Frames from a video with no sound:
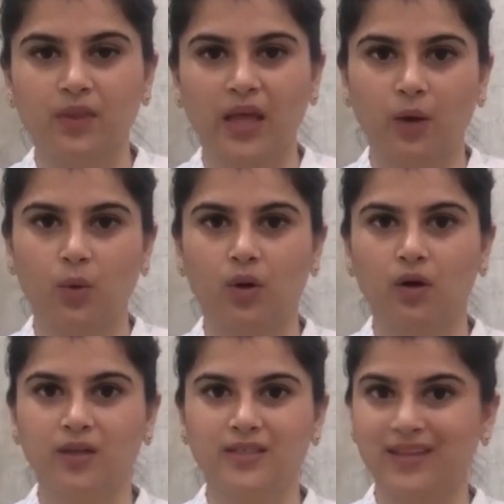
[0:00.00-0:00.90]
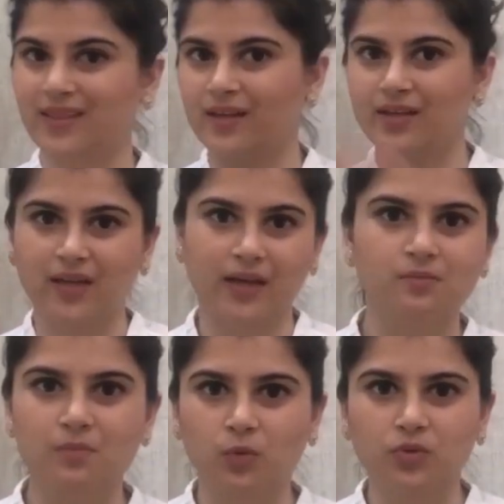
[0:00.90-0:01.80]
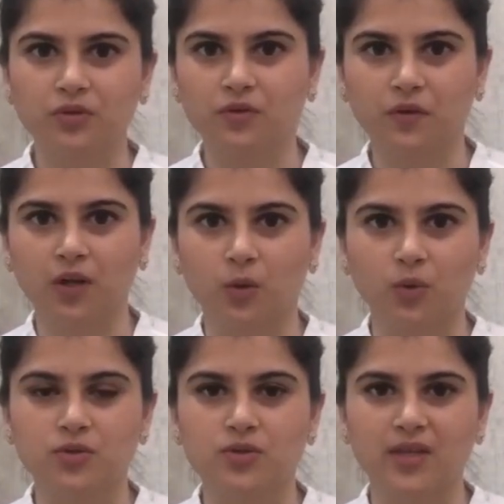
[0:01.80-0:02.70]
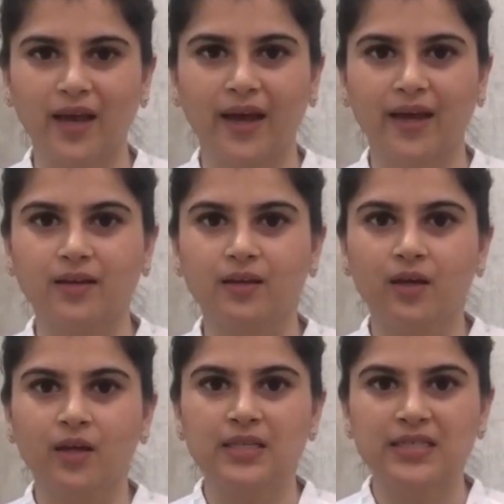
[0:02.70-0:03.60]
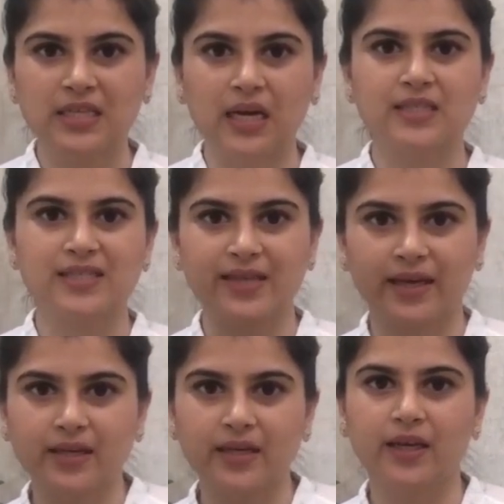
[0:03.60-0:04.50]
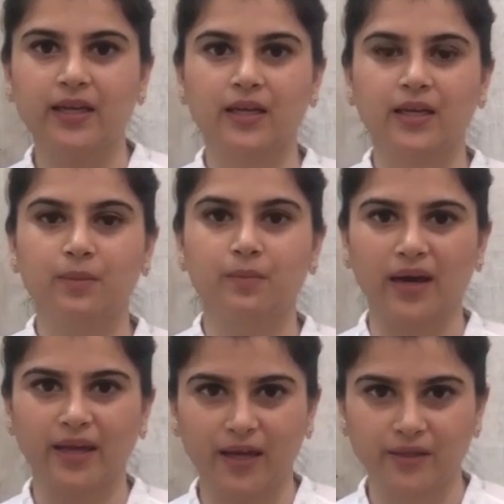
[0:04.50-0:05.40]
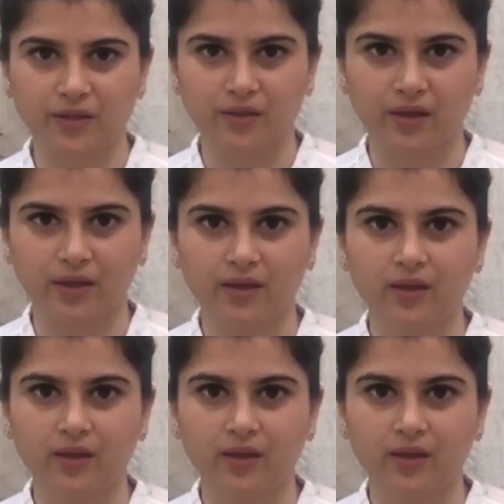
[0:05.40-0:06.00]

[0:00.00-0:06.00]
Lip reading: Now take that entire mountain of clothes and start segregating it by category.